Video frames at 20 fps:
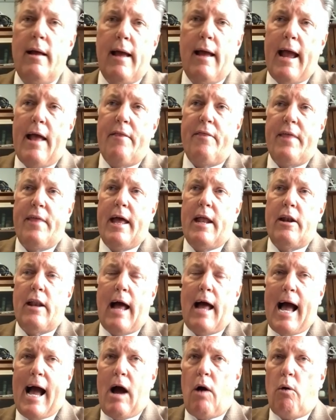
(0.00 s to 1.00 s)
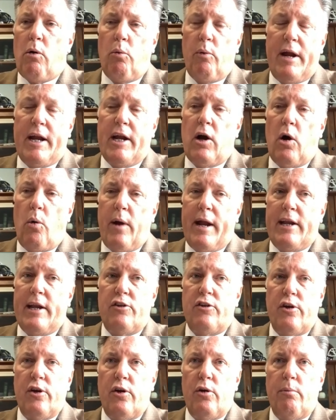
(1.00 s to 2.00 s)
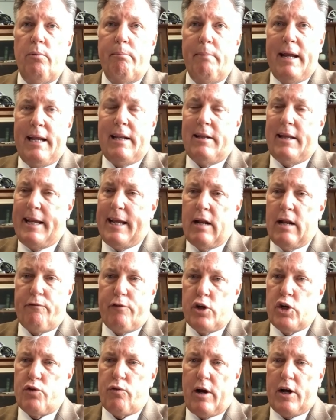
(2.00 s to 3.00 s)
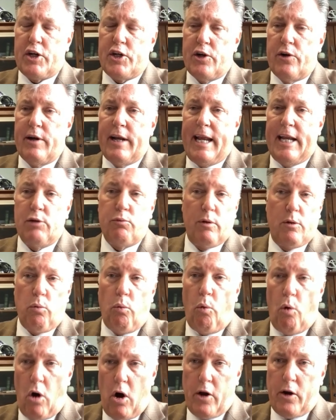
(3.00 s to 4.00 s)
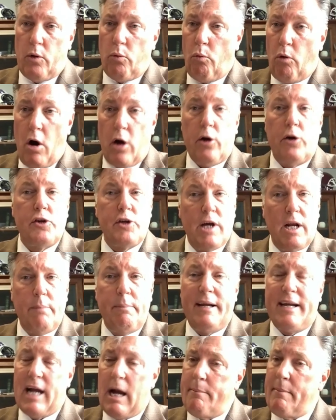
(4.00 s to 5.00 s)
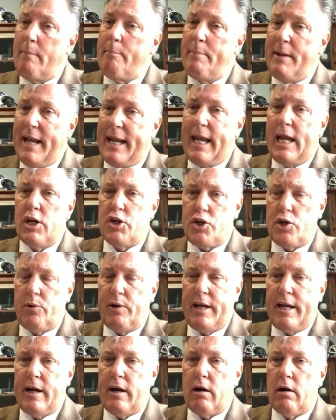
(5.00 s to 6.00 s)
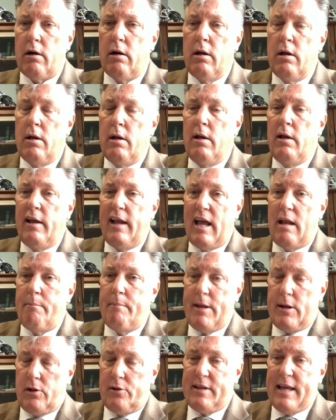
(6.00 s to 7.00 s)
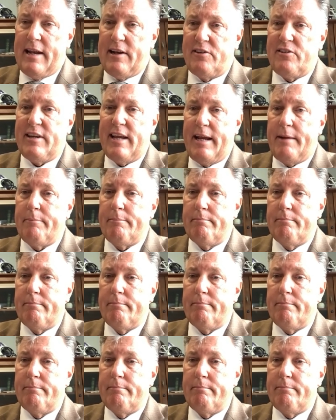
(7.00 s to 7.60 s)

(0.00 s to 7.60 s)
And then how are we going to meet the infrastructure needs with water? Water is going to become a big issue here in Middle Tennessee.